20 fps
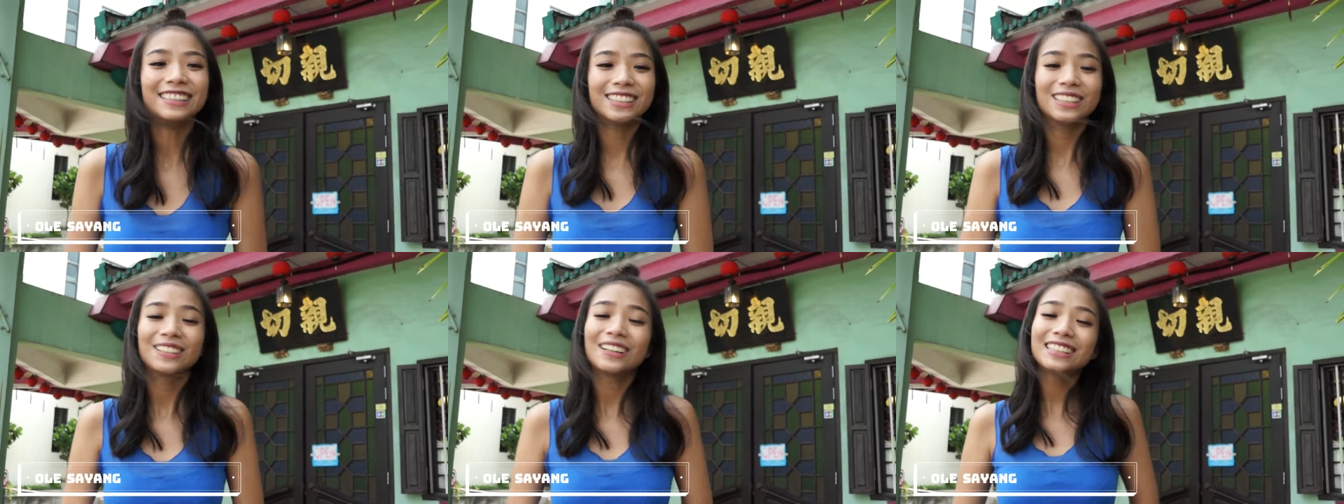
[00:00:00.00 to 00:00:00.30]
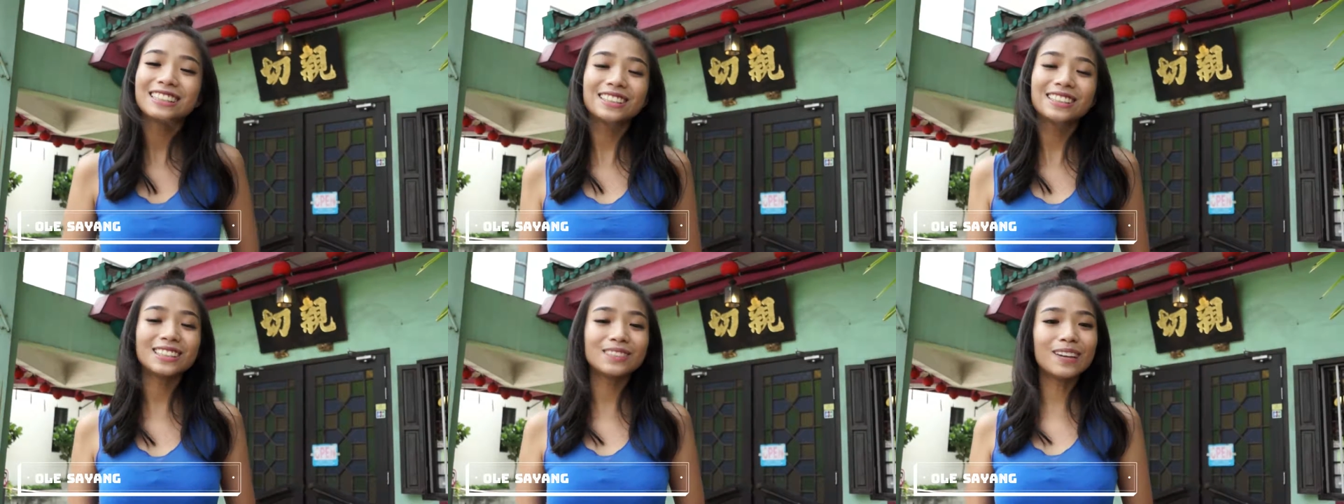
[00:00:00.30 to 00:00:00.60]
So
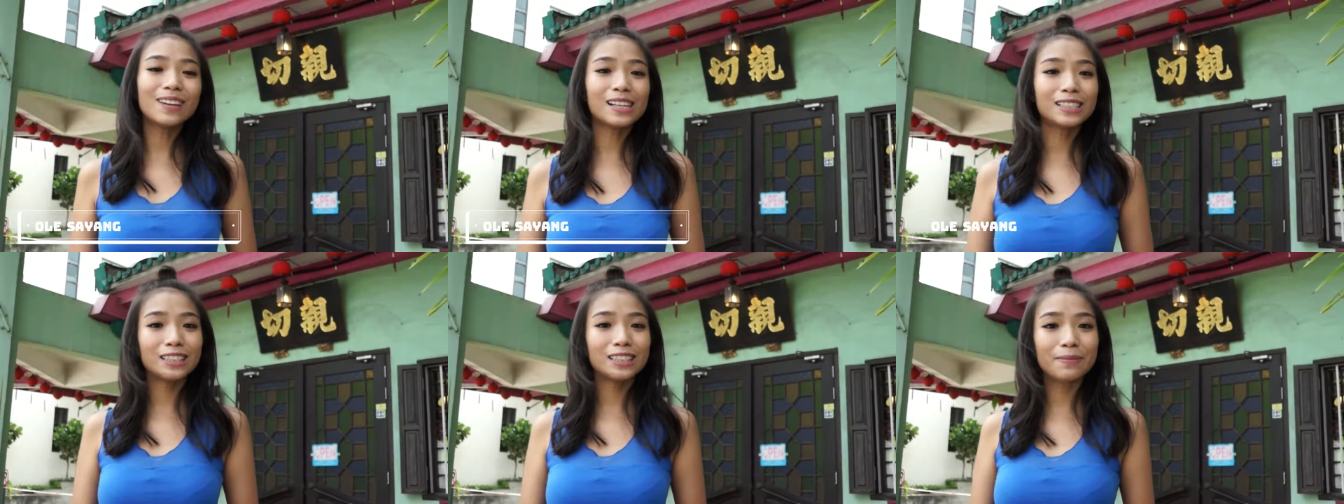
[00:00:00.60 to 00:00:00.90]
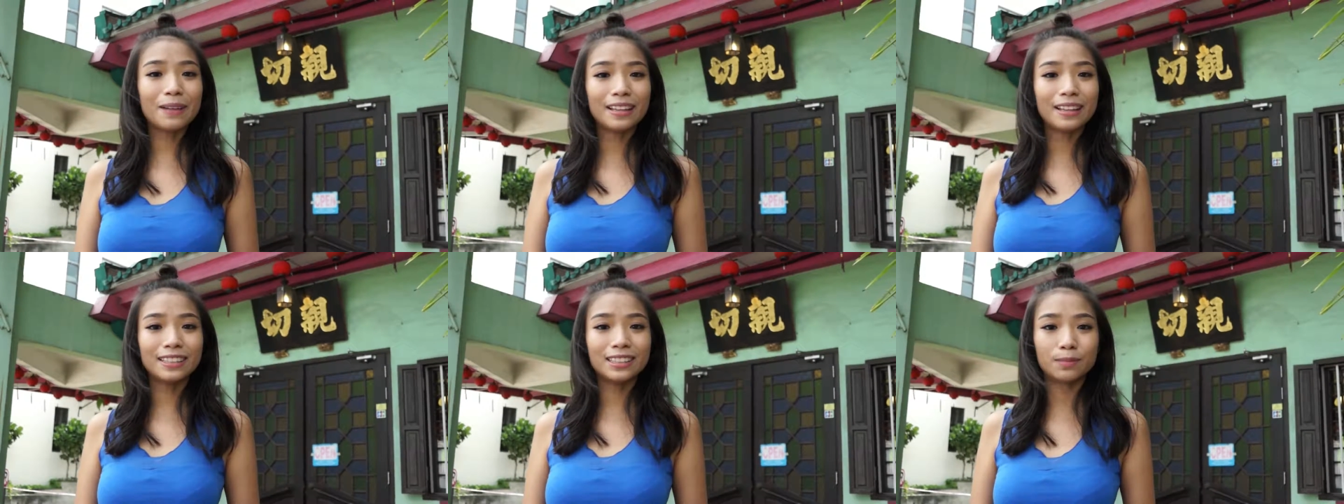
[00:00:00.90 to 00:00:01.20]
what's so
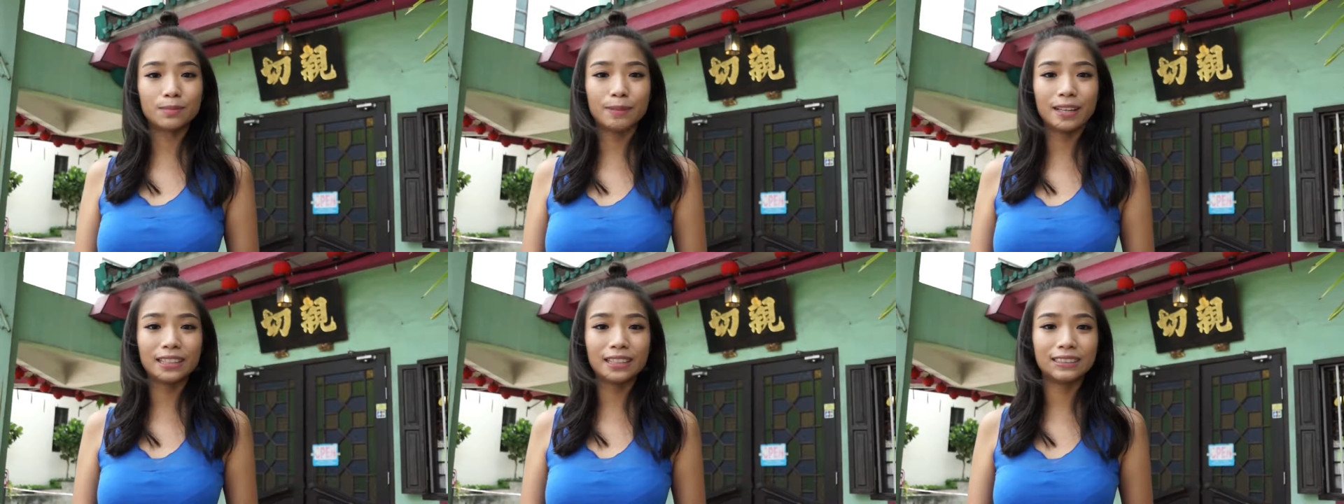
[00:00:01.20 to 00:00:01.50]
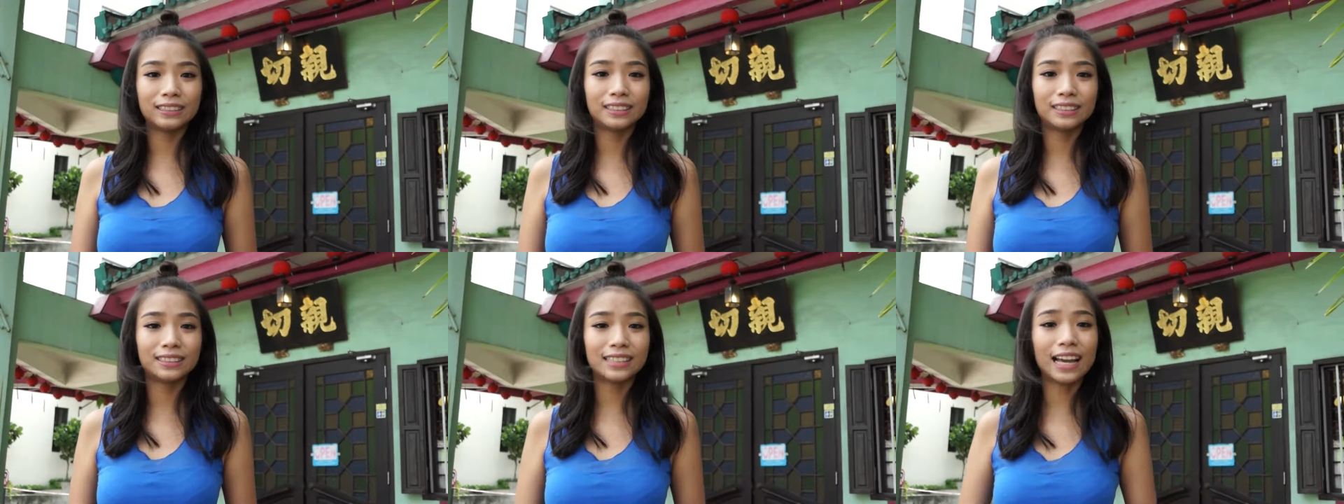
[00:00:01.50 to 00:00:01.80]
special about this
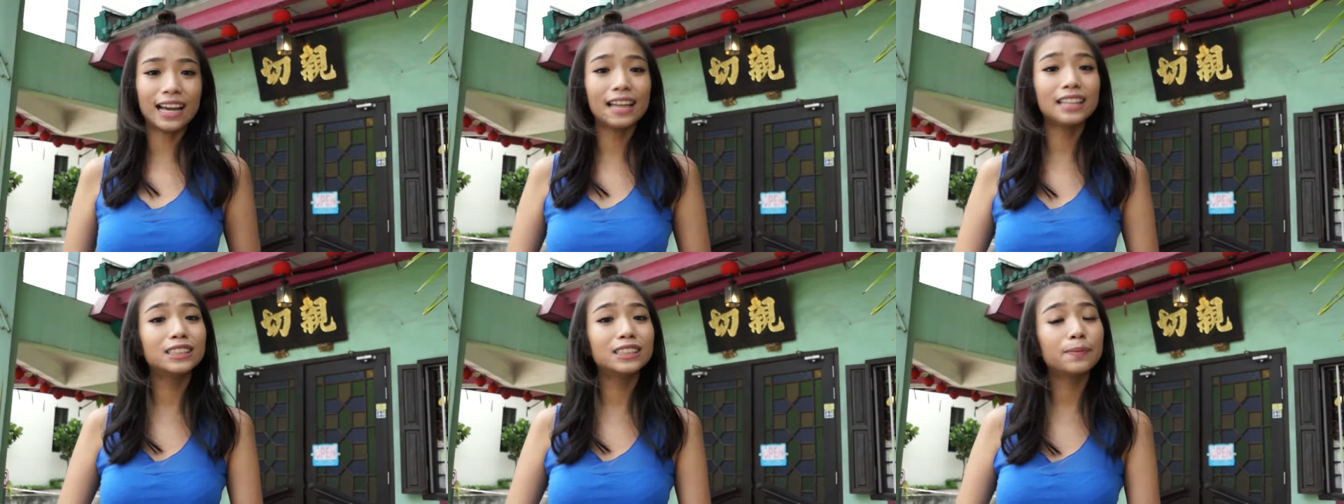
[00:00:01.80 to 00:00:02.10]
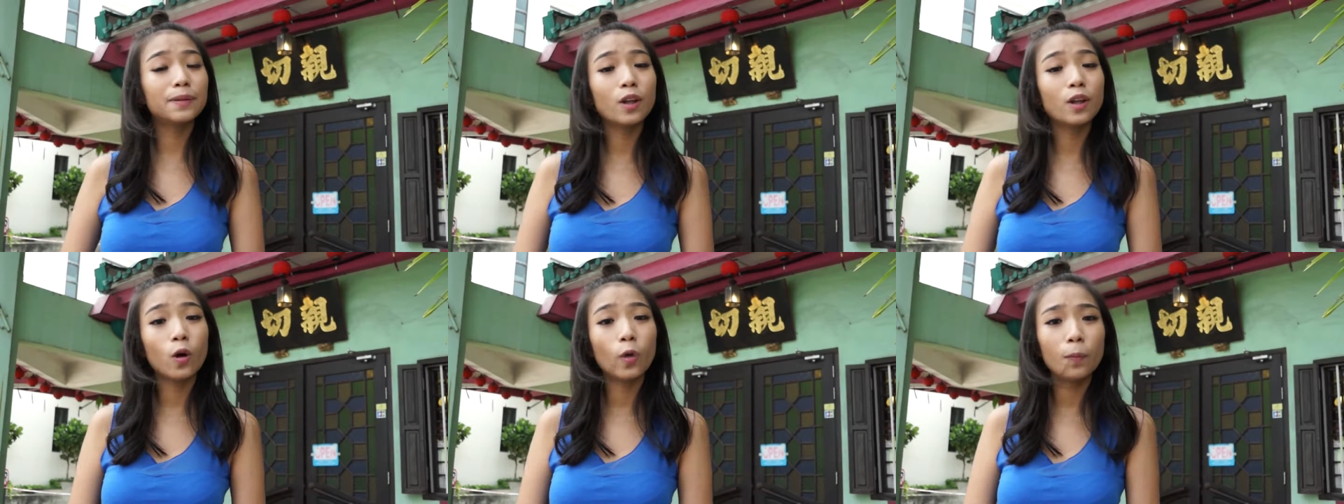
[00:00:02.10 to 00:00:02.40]
place is that
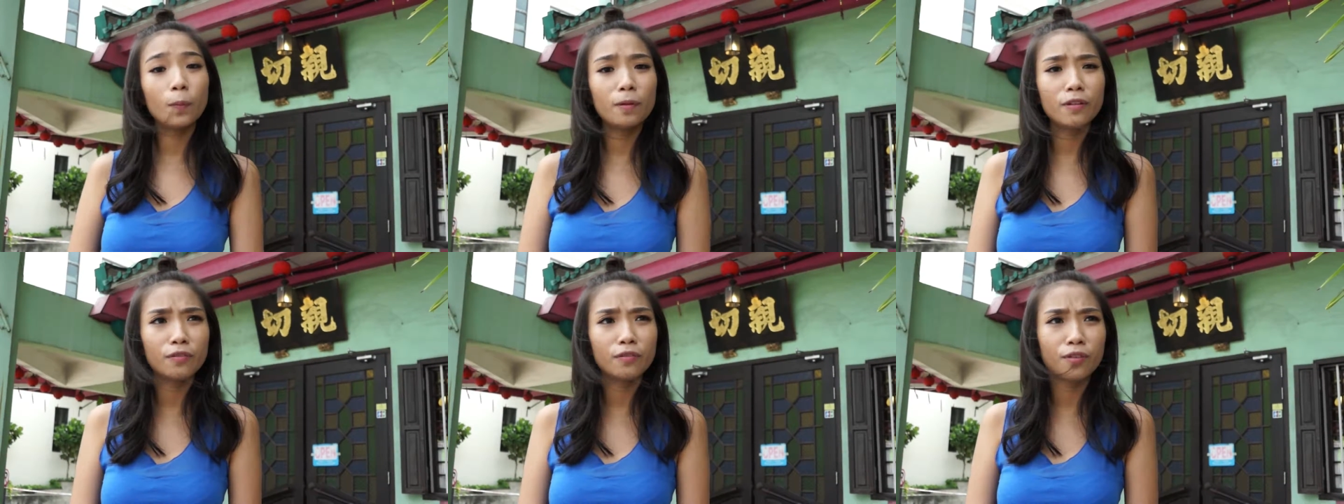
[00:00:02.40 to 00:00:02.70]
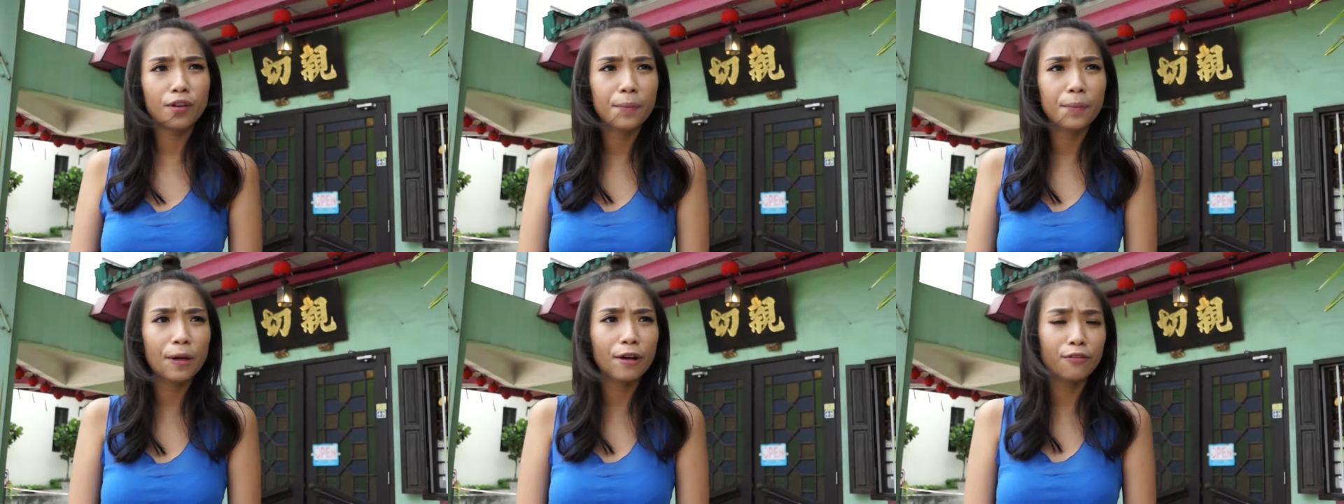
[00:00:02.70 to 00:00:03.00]
it's been open
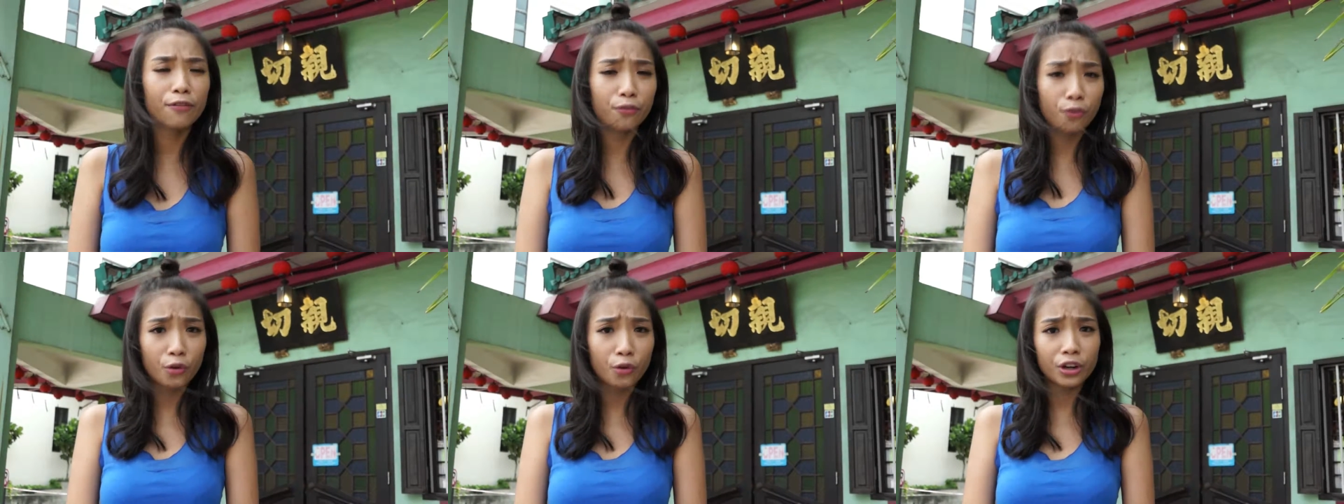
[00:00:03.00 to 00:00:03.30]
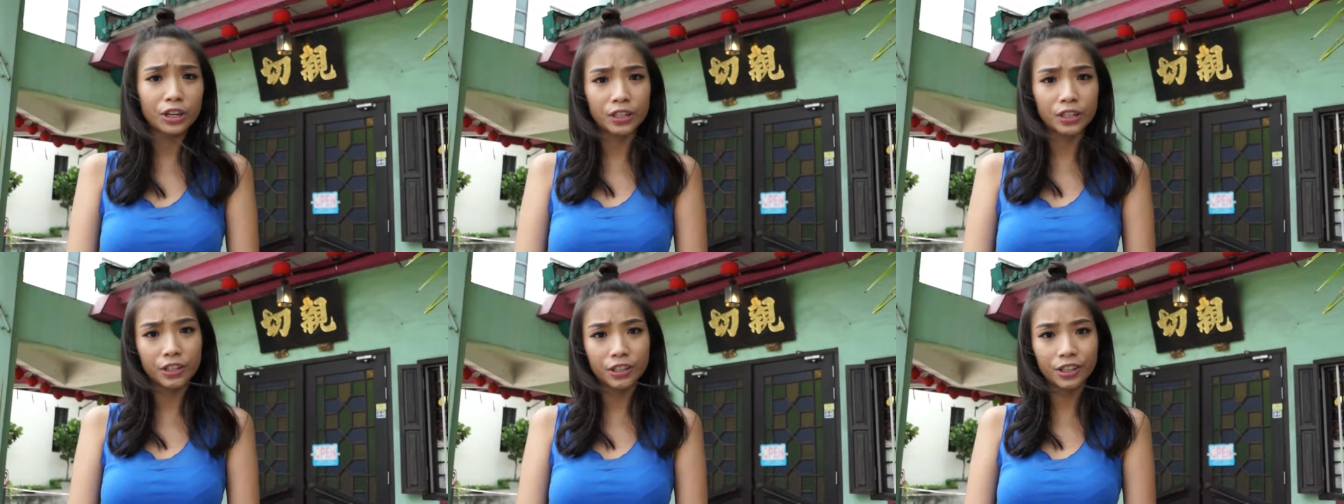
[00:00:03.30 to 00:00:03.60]
for about
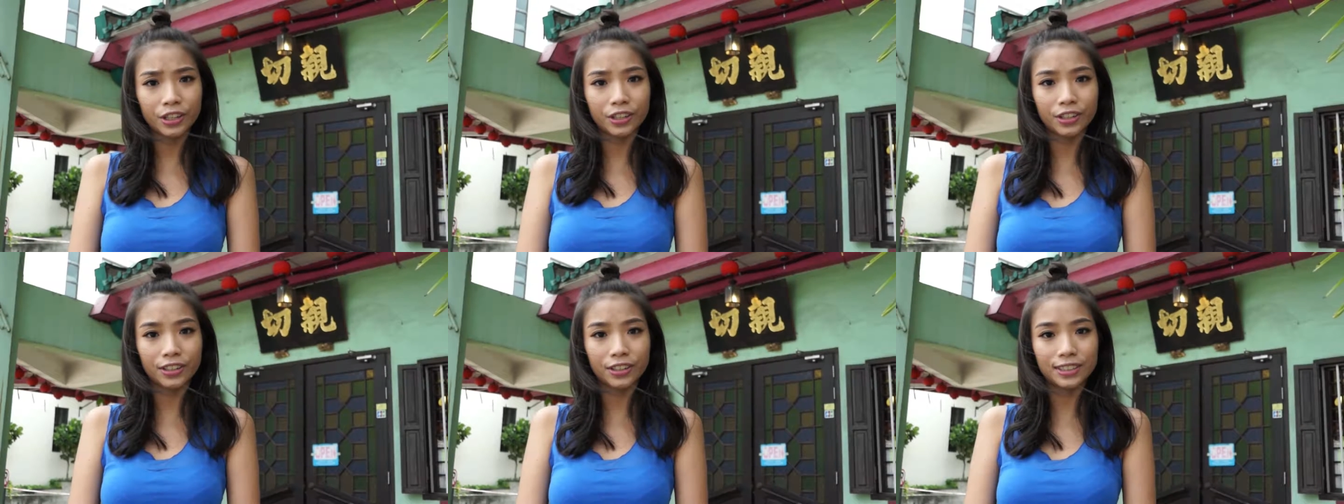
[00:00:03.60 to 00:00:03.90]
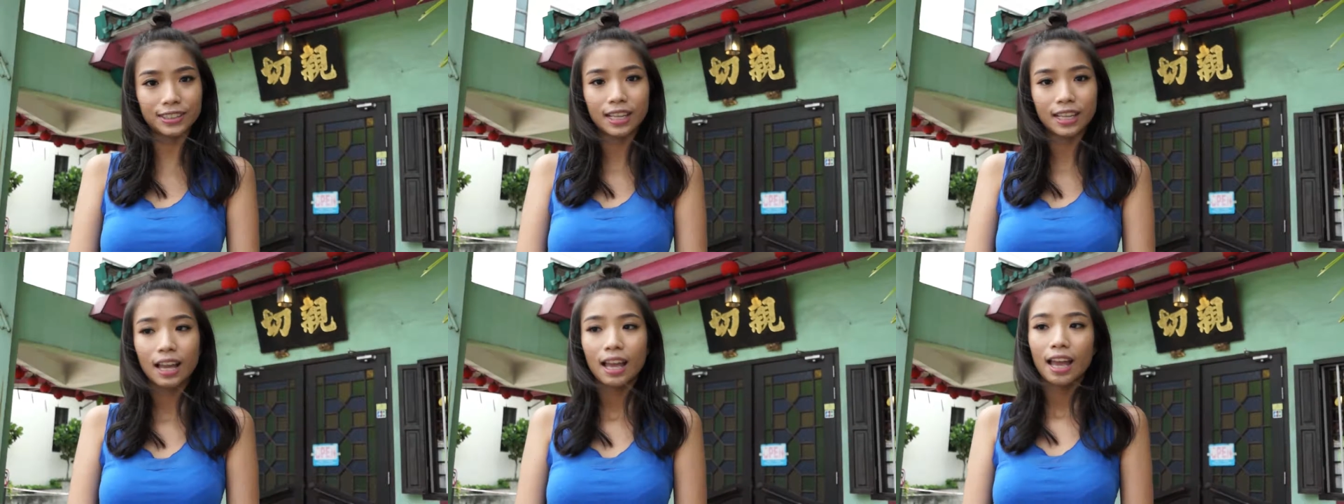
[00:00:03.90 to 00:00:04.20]
40
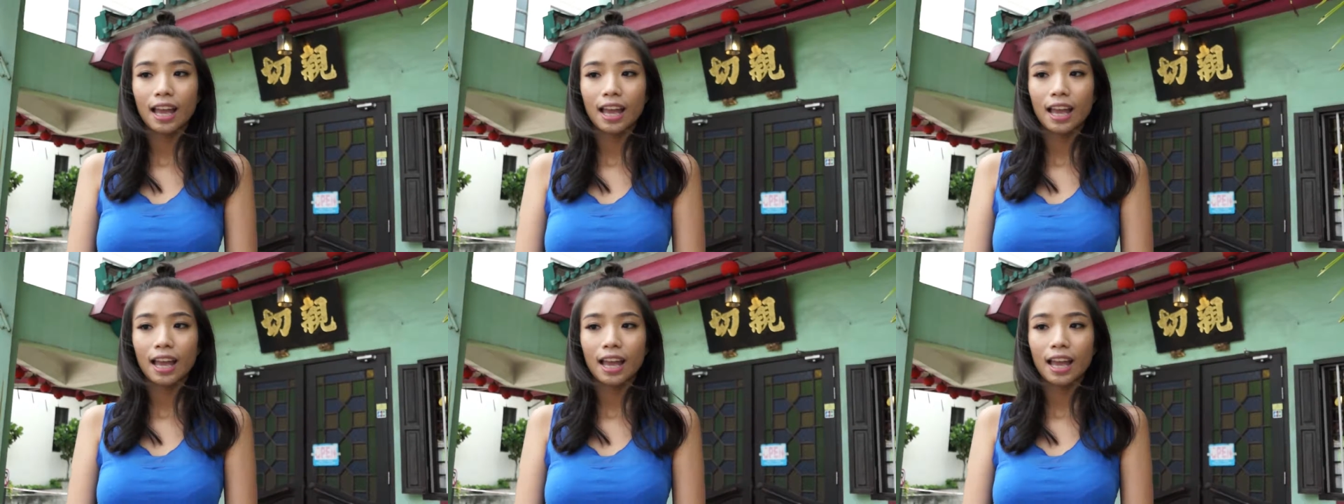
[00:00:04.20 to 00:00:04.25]
years.